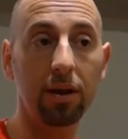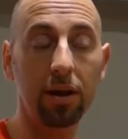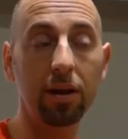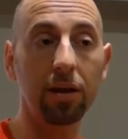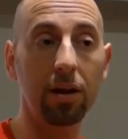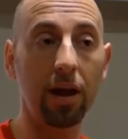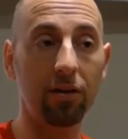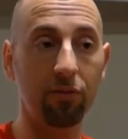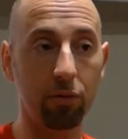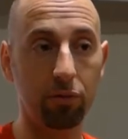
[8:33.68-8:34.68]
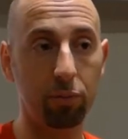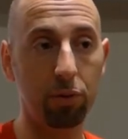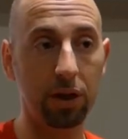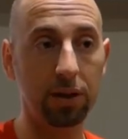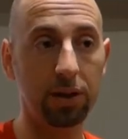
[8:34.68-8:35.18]
in the next few
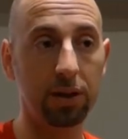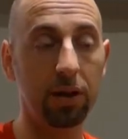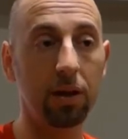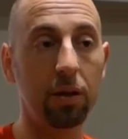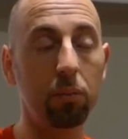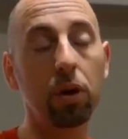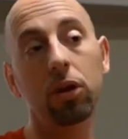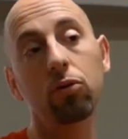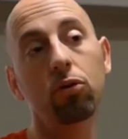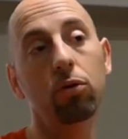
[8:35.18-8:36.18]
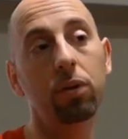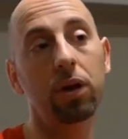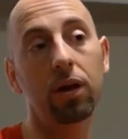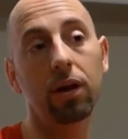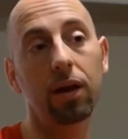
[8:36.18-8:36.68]
sprints, but it could
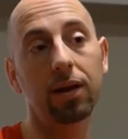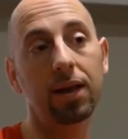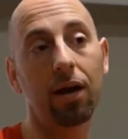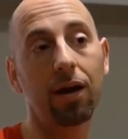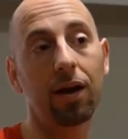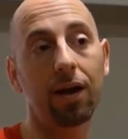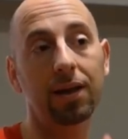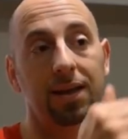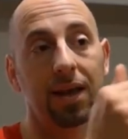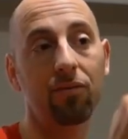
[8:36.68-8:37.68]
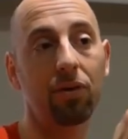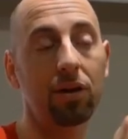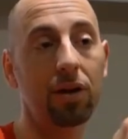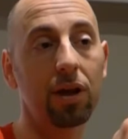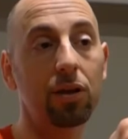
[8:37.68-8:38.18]
be as high as
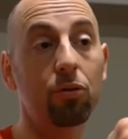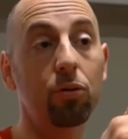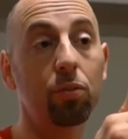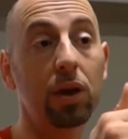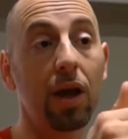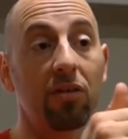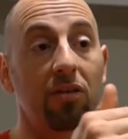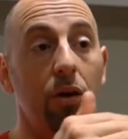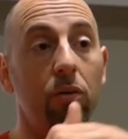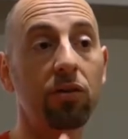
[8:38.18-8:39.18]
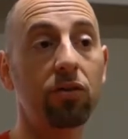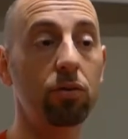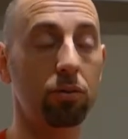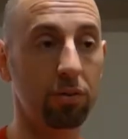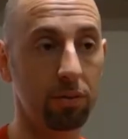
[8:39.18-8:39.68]
7, it could be as low as
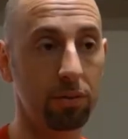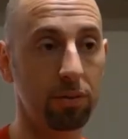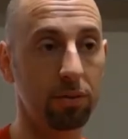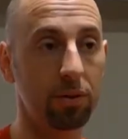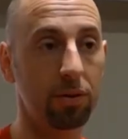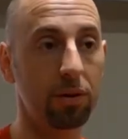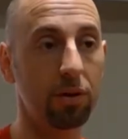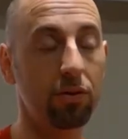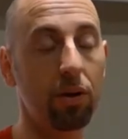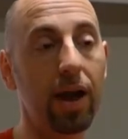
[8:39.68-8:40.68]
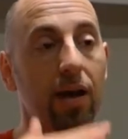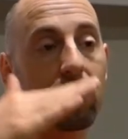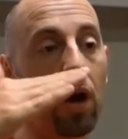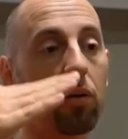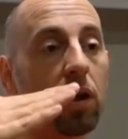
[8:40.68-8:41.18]
2. So I have
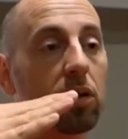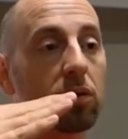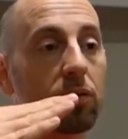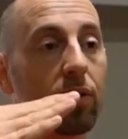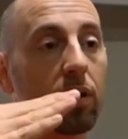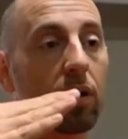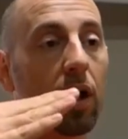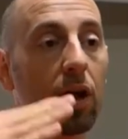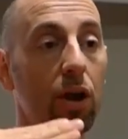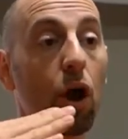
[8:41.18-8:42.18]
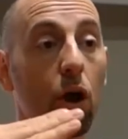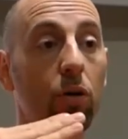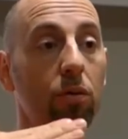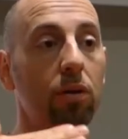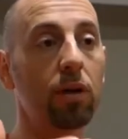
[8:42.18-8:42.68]
now an interval. I
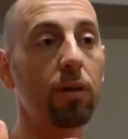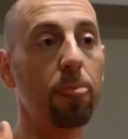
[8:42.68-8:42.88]
know